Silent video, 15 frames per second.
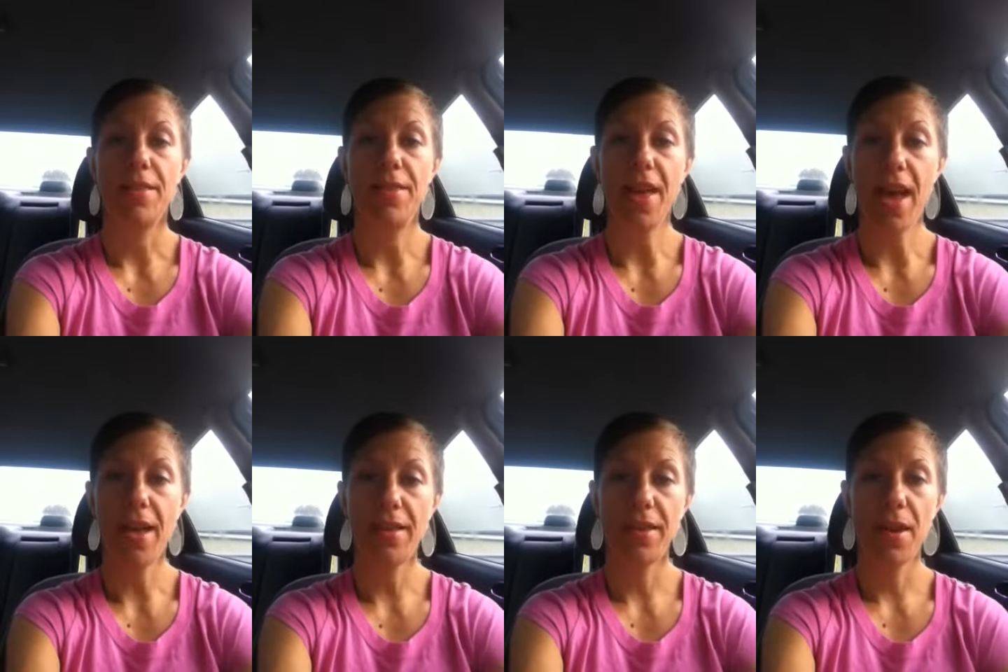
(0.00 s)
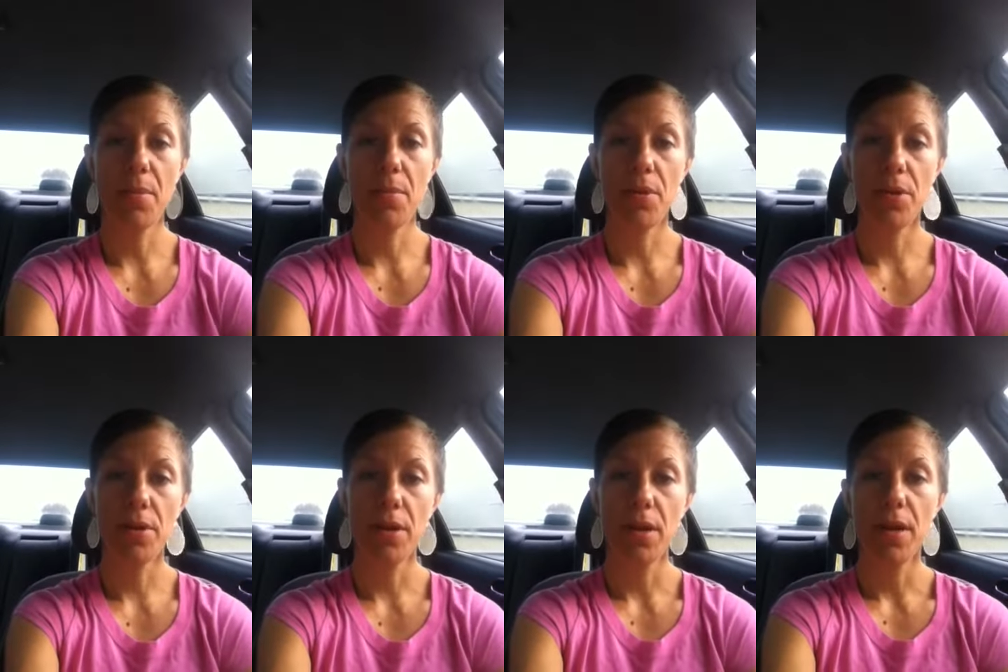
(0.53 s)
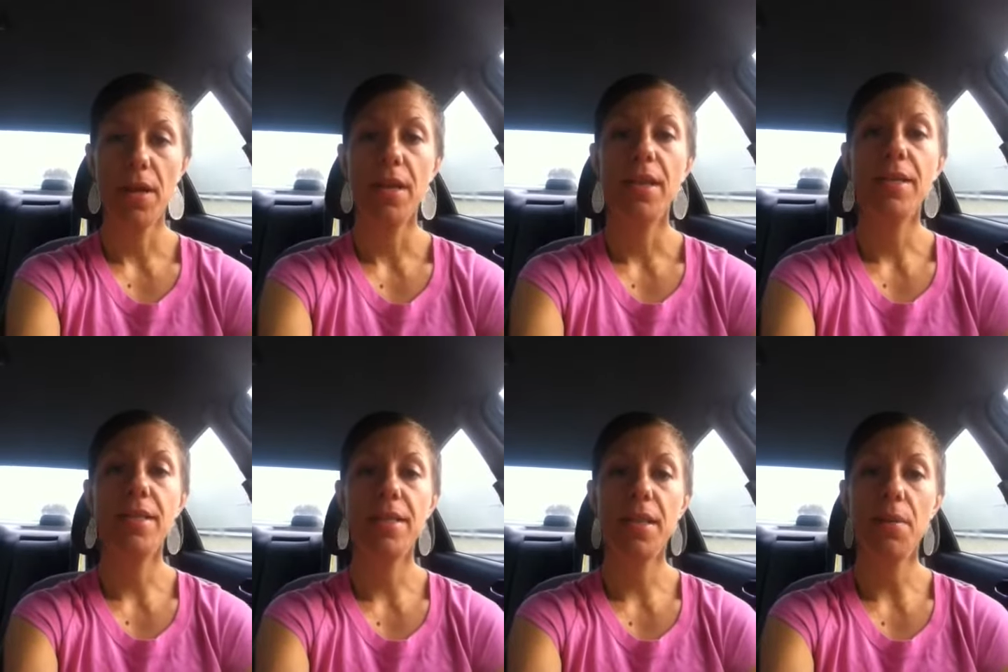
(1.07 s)
That number
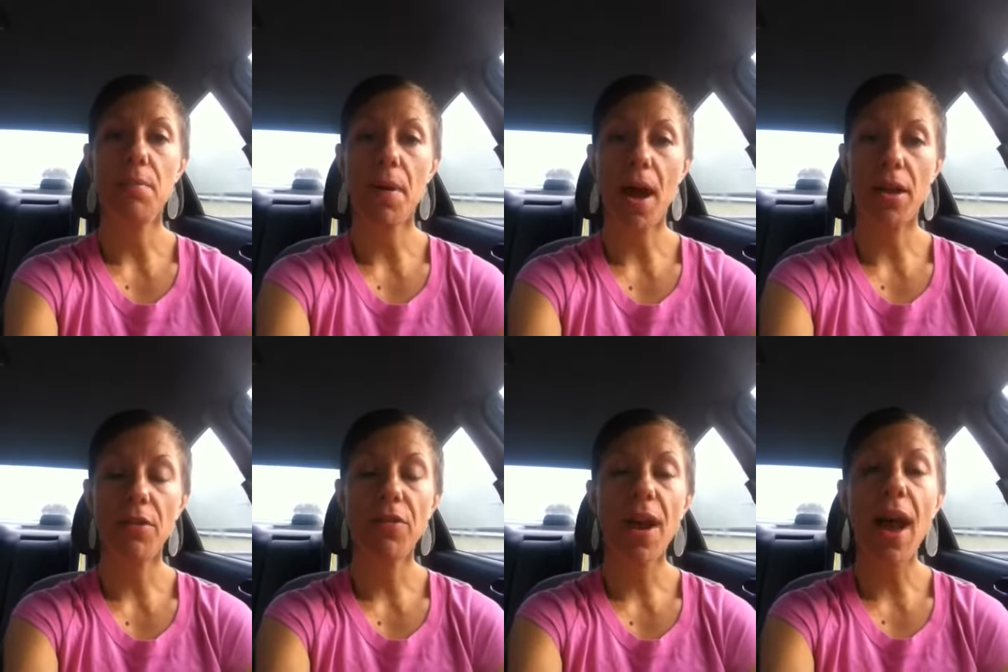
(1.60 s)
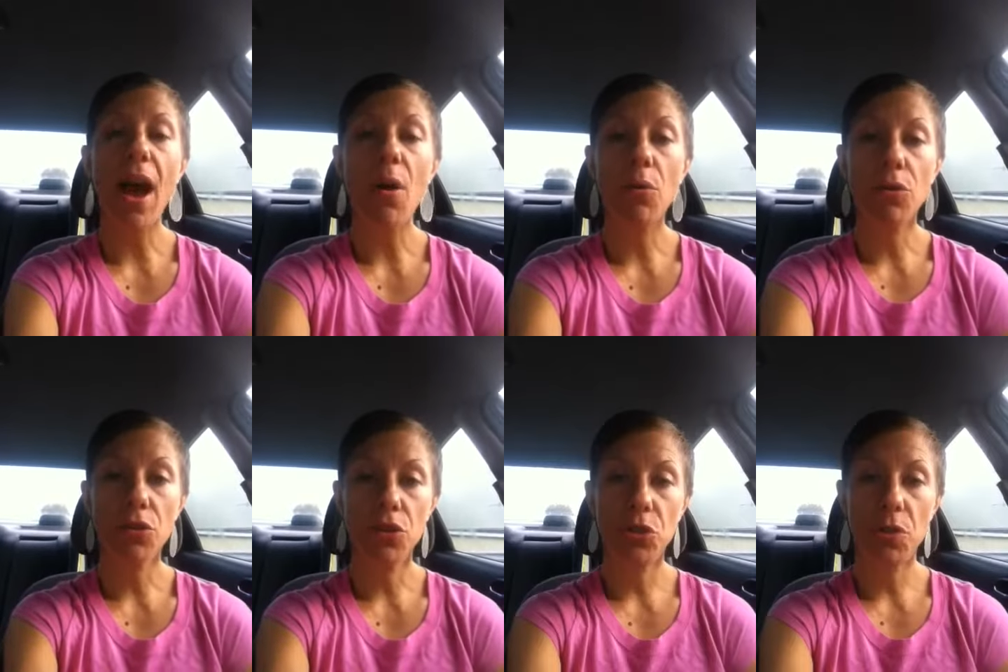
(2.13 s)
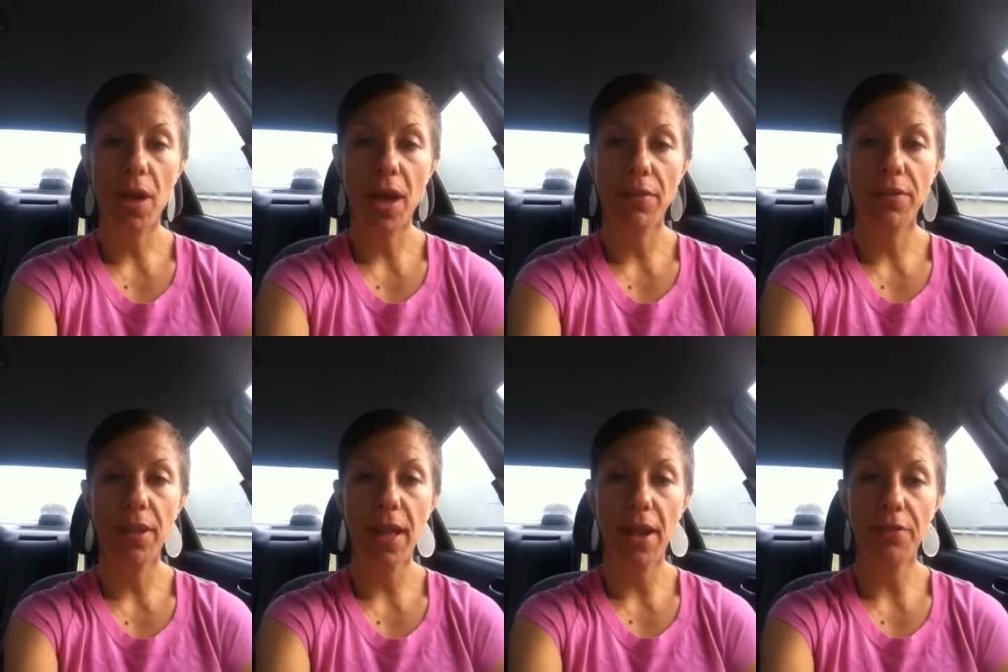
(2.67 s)
is the amount of hours you
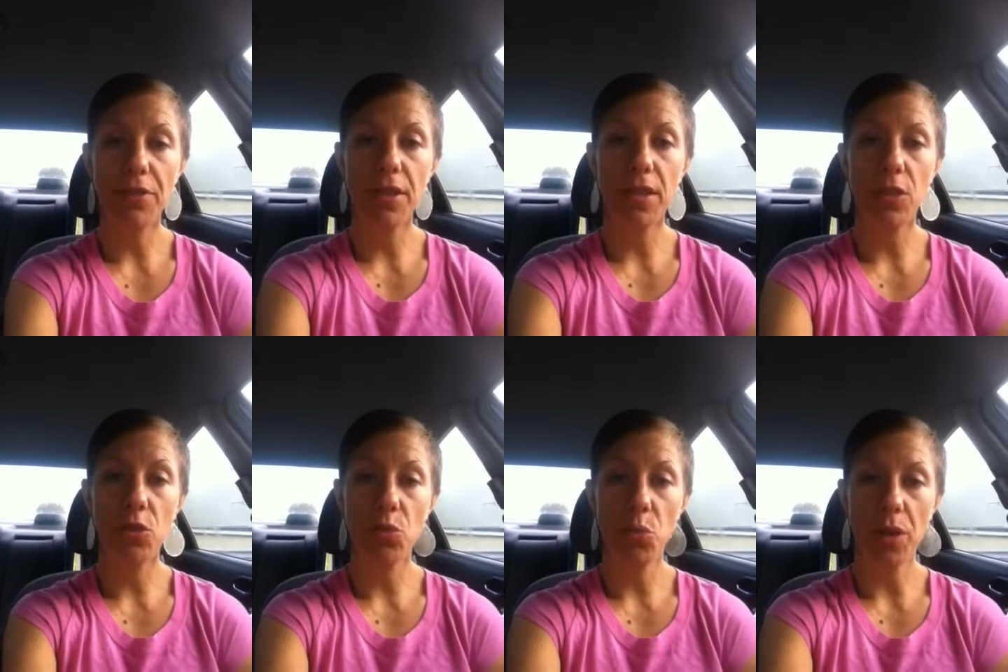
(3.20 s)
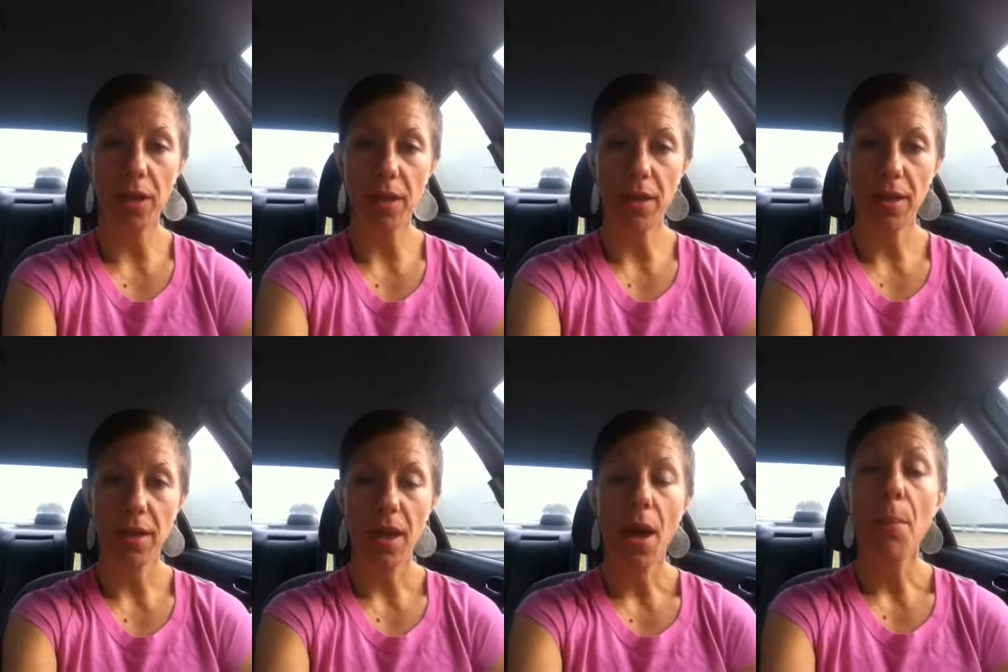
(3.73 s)
have left each week.